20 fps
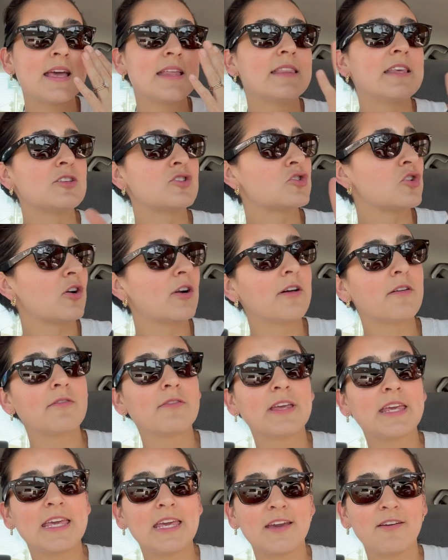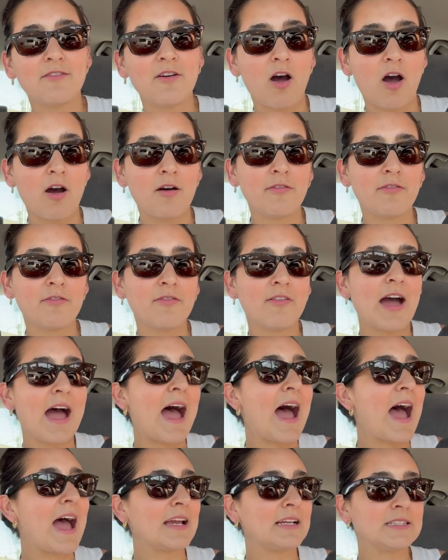They sort of give off
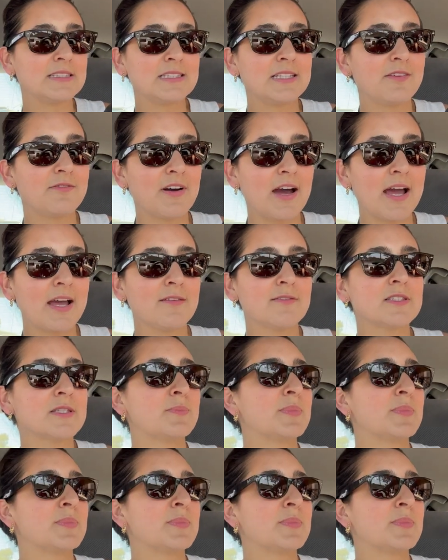icy vibes,